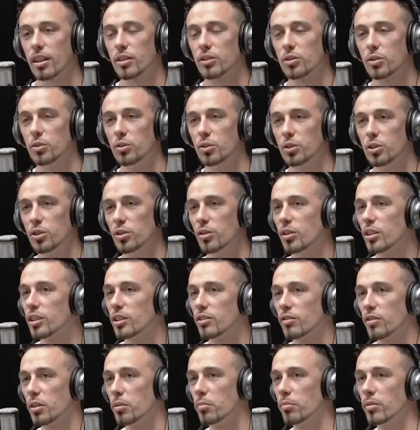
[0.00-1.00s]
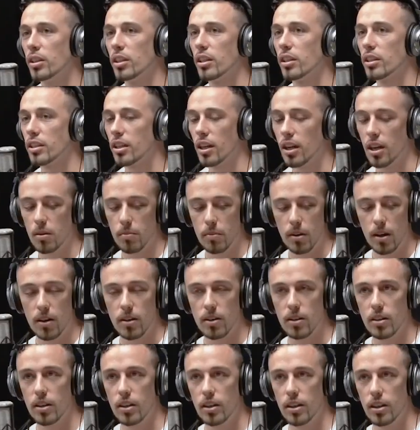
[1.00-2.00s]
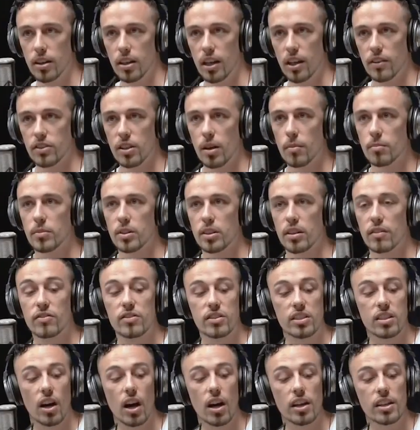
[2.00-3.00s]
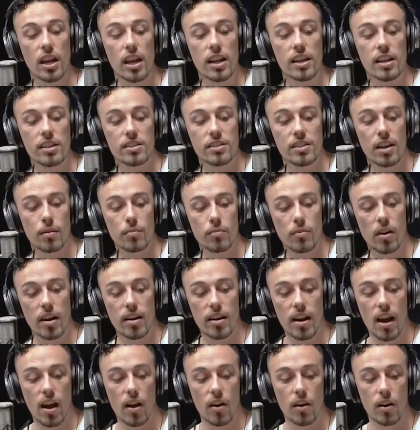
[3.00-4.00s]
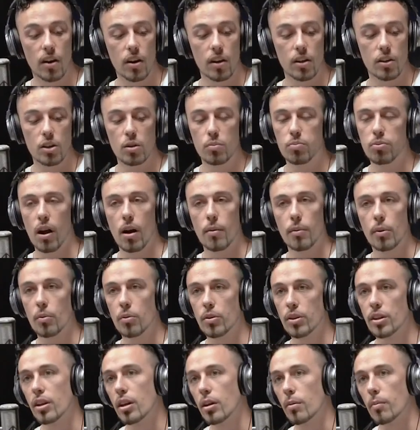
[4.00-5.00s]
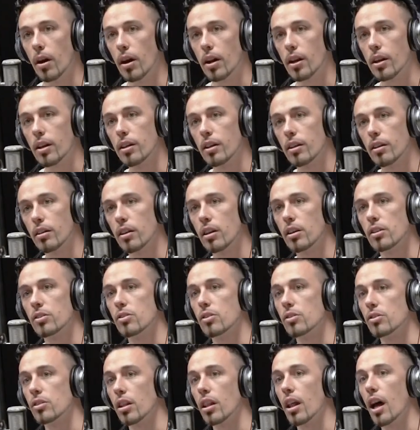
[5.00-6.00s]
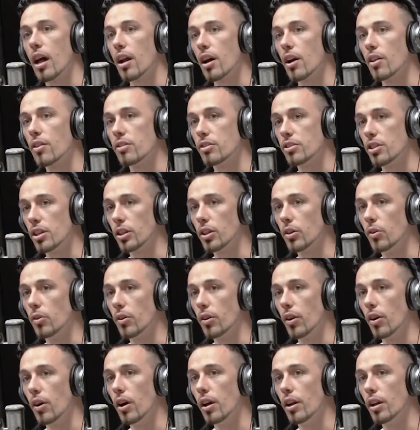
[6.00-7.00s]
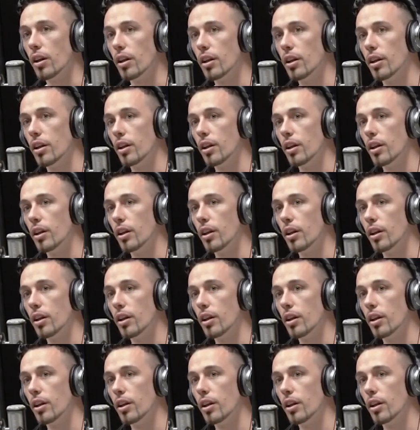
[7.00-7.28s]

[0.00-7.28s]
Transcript: like school shootings for the media to care about. If something, if Kanye did something right now, you probably wouldn't hear about it because there's a lot of other shit going on.